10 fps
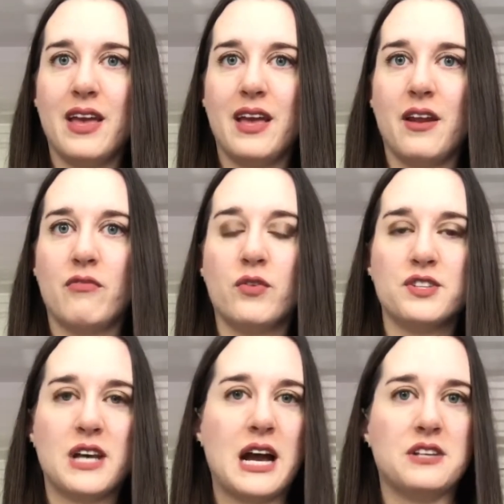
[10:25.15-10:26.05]
in a full
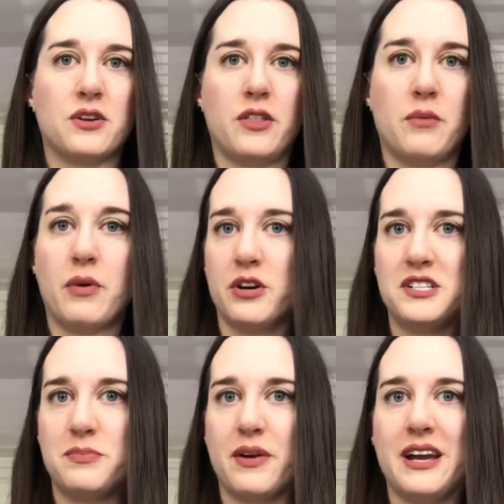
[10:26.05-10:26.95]
size, or the purse
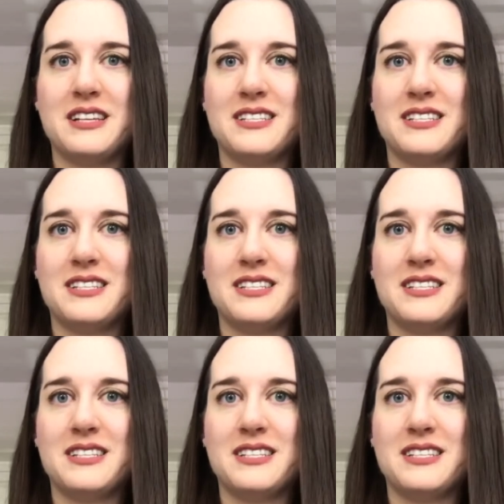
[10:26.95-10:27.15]
spray.